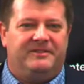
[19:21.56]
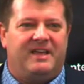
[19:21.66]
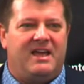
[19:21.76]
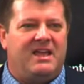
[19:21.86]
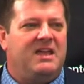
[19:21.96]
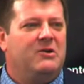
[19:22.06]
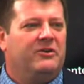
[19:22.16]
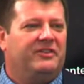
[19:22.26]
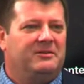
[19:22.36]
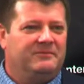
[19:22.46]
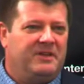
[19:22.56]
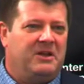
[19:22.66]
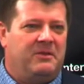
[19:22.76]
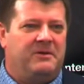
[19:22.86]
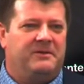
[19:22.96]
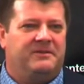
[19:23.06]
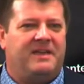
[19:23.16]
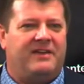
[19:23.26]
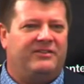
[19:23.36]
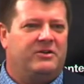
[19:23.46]
say, here are some, you know, the
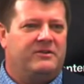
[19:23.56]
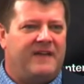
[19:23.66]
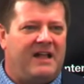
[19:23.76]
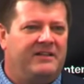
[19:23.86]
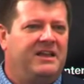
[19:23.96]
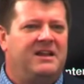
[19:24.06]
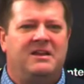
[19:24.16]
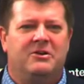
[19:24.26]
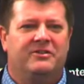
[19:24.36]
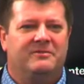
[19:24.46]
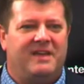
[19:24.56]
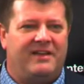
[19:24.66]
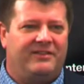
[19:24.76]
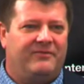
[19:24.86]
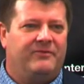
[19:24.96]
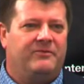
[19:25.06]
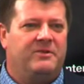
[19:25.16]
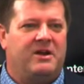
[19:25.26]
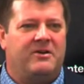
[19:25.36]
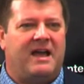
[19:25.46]
tests that are validated, here are some tests
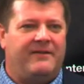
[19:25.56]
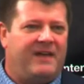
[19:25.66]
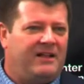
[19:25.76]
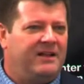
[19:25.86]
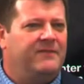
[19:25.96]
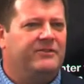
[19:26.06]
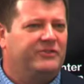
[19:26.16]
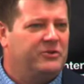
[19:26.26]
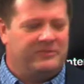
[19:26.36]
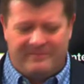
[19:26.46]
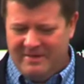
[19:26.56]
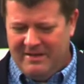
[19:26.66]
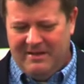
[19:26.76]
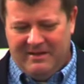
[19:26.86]
that are not validated for certain